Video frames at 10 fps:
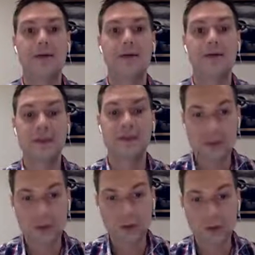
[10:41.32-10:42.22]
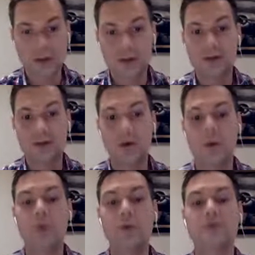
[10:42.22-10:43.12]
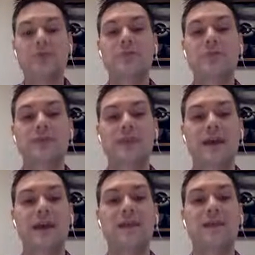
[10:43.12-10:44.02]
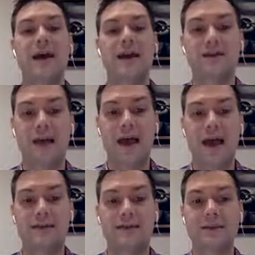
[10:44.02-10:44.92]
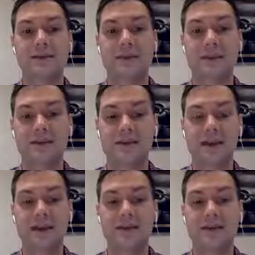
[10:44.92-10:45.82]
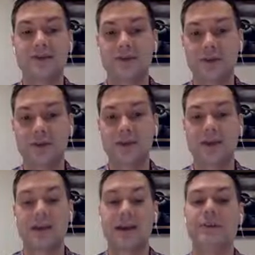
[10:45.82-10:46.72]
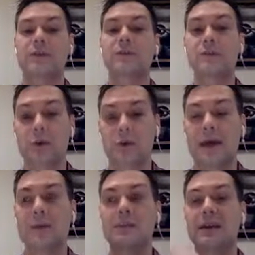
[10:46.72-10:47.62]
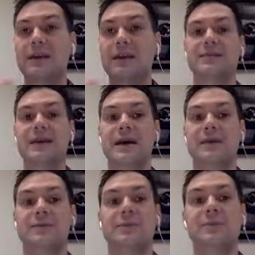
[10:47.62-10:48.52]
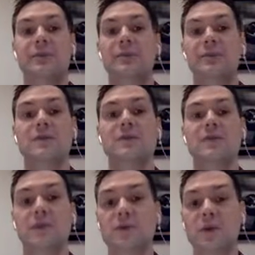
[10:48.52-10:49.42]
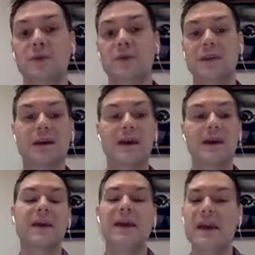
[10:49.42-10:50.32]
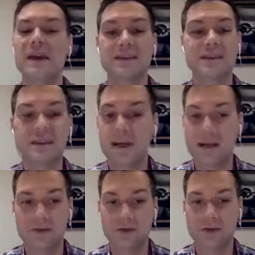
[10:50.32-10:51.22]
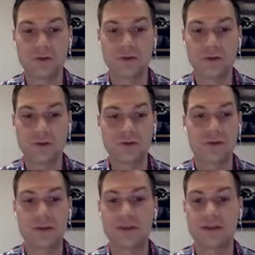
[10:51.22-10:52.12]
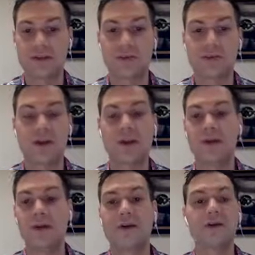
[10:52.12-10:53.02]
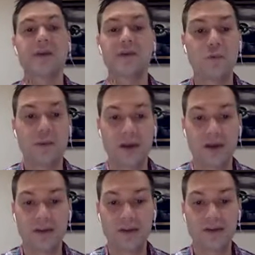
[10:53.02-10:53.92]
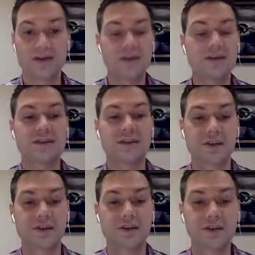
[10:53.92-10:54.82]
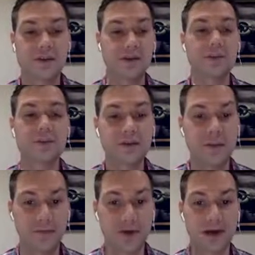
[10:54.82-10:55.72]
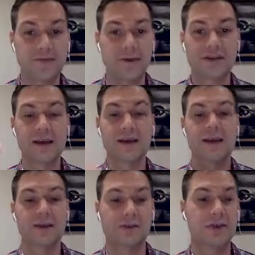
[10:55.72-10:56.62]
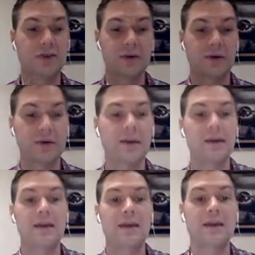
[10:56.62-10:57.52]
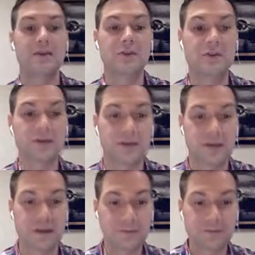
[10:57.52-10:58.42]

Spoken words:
things on a docent, only students in that class that has been assigned to this docent can actually view it. That means that somebody that's just visiting this website, they can't see any of your students' information that they've put on there or anything you've put on there. So these discussions are completely private and secure in your docent account.